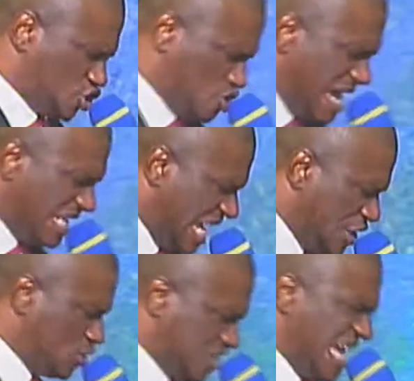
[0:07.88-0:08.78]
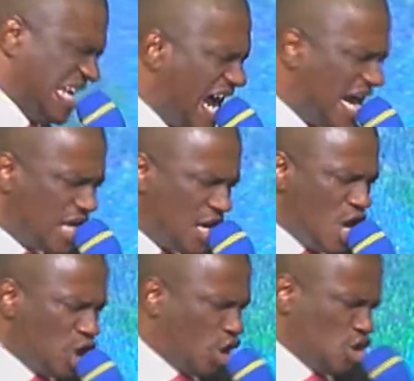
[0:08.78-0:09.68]
instrument. Can you say that?
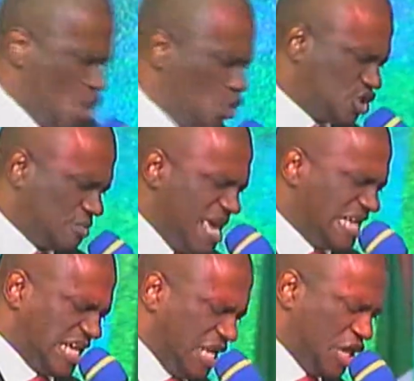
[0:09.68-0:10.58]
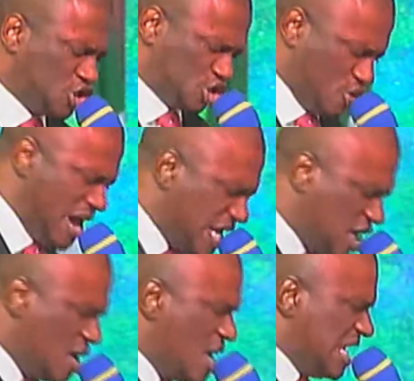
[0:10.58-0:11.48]
Lord, use me as an instrument.
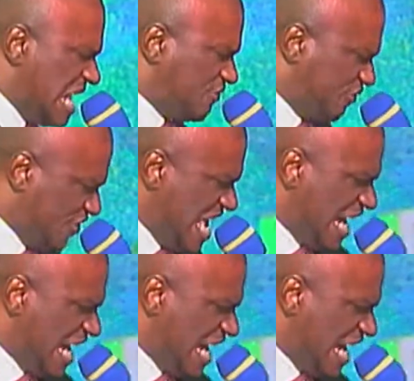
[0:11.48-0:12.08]
Let fear